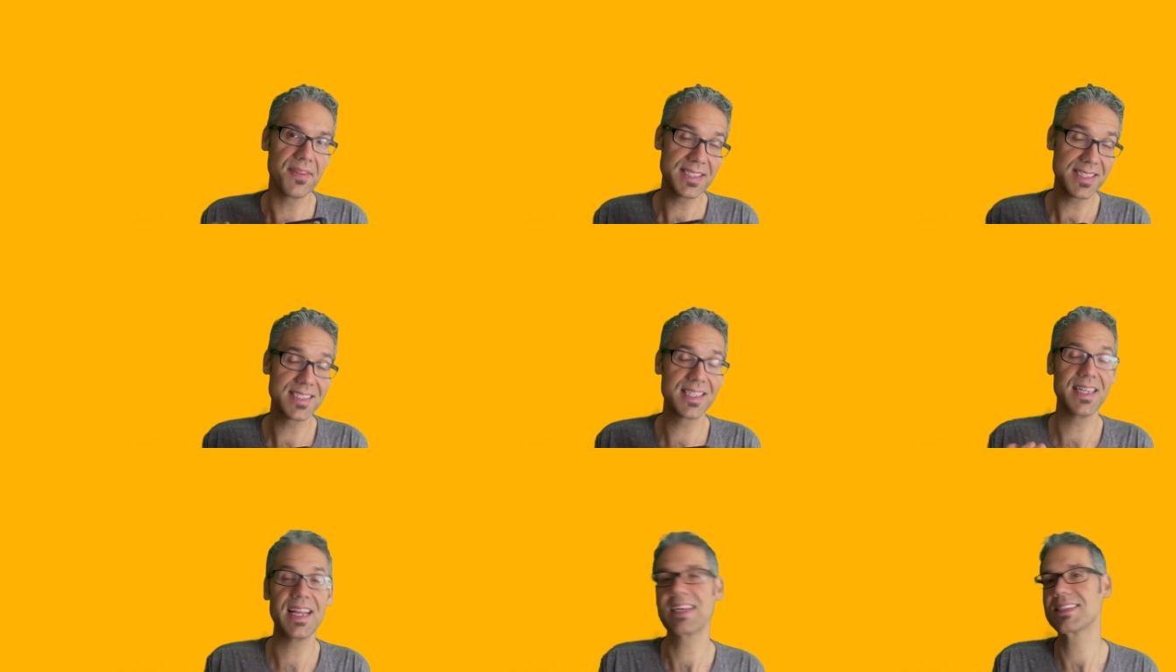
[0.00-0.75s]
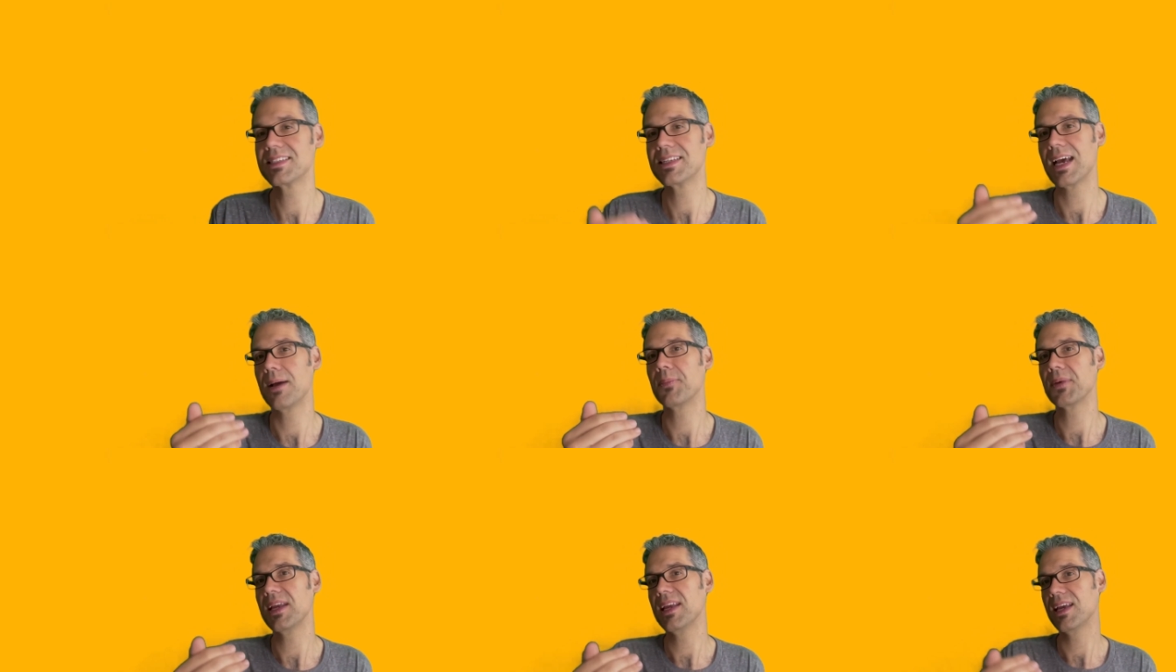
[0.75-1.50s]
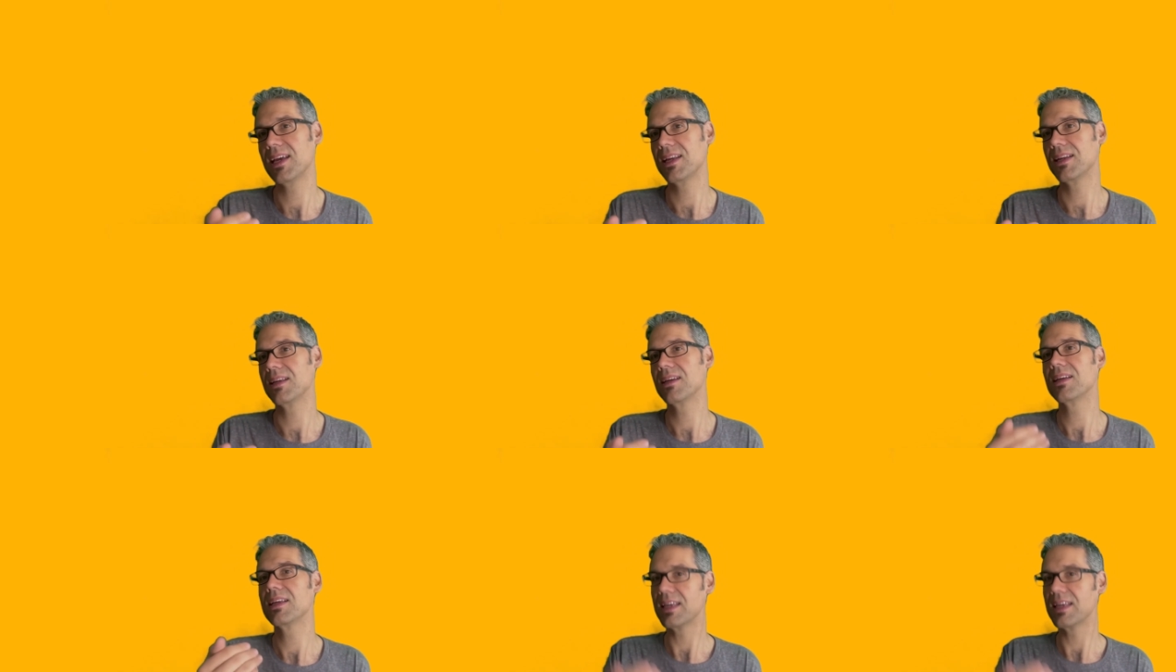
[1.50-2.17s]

this is the next step in